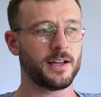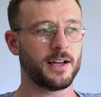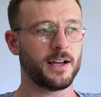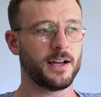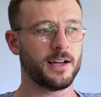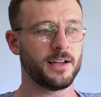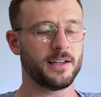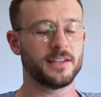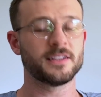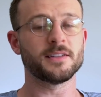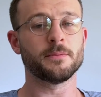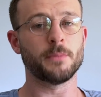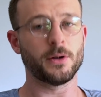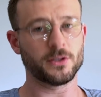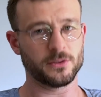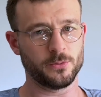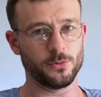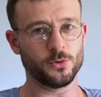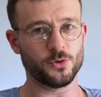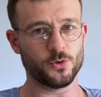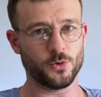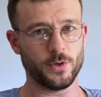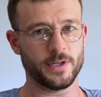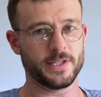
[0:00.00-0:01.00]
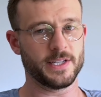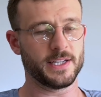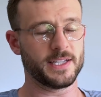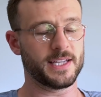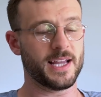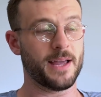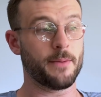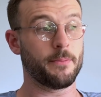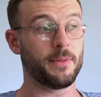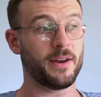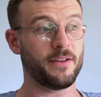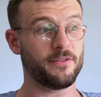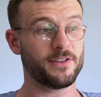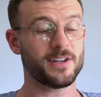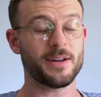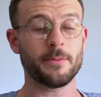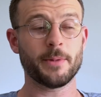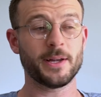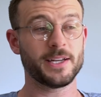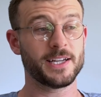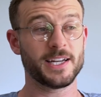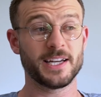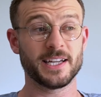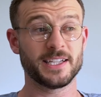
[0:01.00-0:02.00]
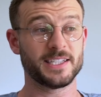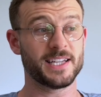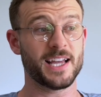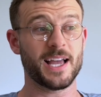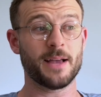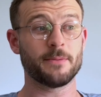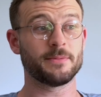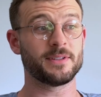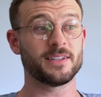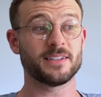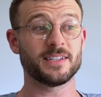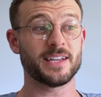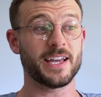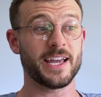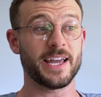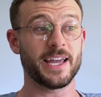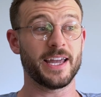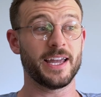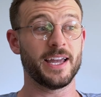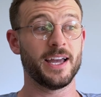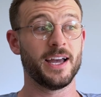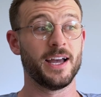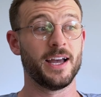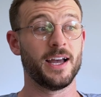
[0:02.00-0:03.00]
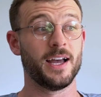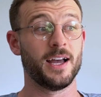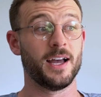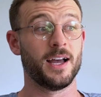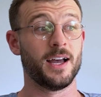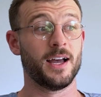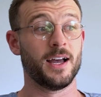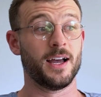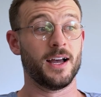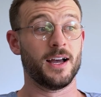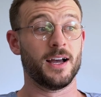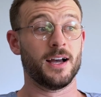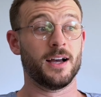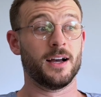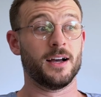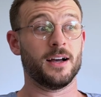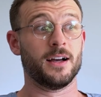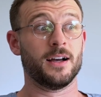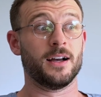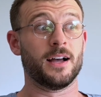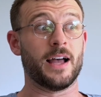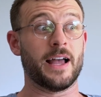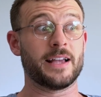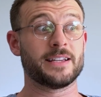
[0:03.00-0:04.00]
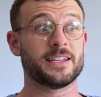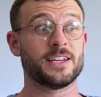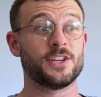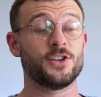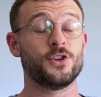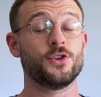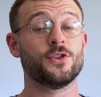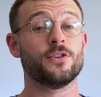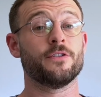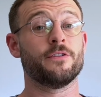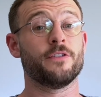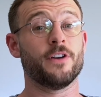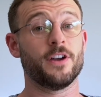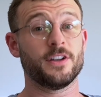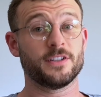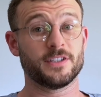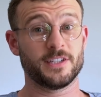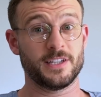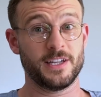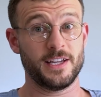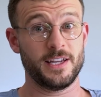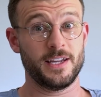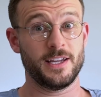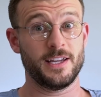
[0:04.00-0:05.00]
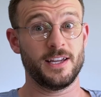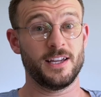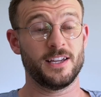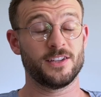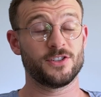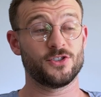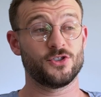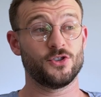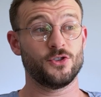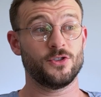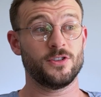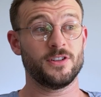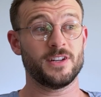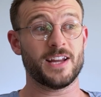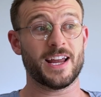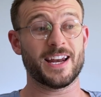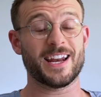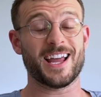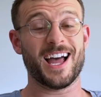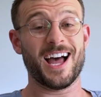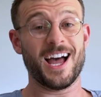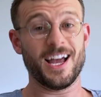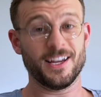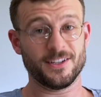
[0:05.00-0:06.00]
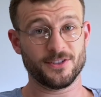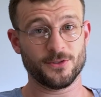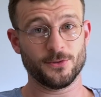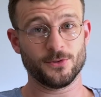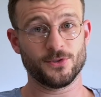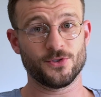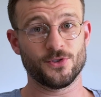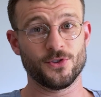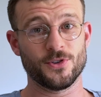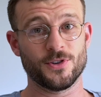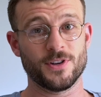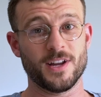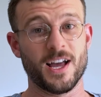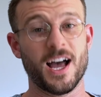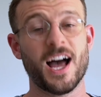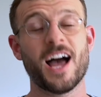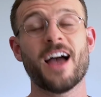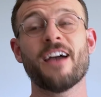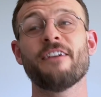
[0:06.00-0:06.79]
it's a multiple choice exam, but every time I did exams as a university student and a high school student, I